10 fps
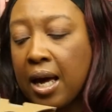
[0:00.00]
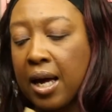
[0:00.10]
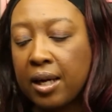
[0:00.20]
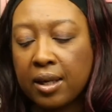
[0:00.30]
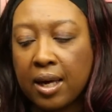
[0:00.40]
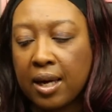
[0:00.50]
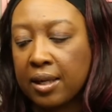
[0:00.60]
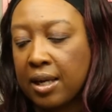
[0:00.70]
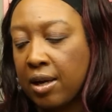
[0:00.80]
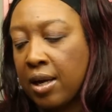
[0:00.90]
I
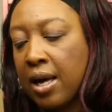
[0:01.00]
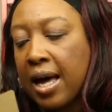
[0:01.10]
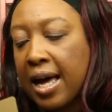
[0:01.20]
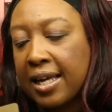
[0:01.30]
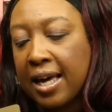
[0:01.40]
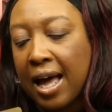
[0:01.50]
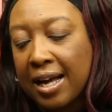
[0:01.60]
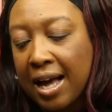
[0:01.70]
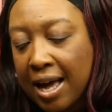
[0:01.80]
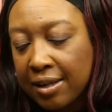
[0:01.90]
can't get,
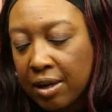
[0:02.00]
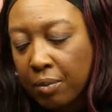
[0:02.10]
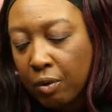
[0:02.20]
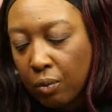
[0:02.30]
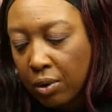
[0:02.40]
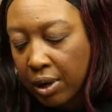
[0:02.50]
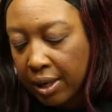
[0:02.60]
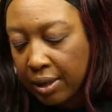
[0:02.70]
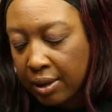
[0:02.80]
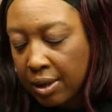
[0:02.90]
I got number
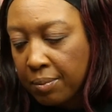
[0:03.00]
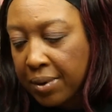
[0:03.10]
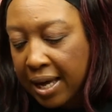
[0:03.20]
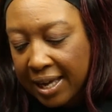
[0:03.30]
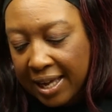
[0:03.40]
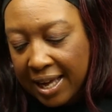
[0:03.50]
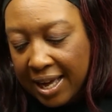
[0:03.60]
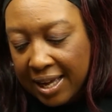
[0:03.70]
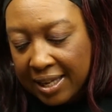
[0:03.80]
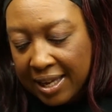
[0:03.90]
one, but I
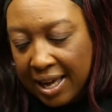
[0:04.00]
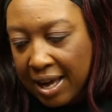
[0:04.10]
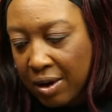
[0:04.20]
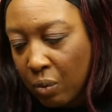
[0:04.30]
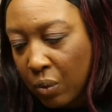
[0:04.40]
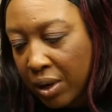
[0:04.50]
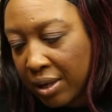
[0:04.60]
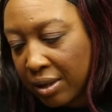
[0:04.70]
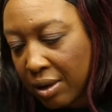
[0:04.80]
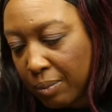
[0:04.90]
can't get
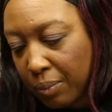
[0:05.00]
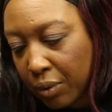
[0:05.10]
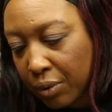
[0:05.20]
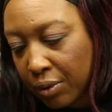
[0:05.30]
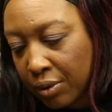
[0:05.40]
what number